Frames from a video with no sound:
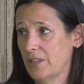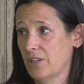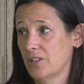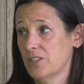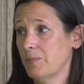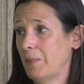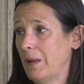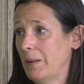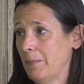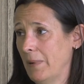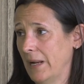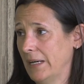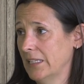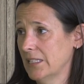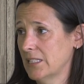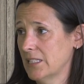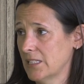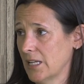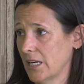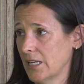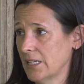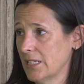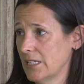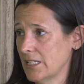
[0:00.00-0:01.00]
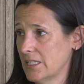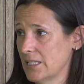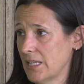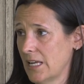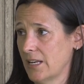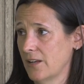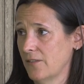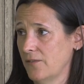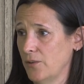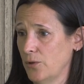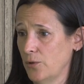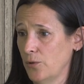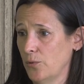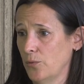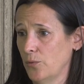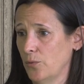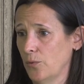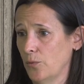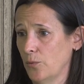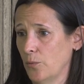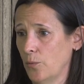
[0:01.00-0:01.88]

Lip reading: There's been many studies that if you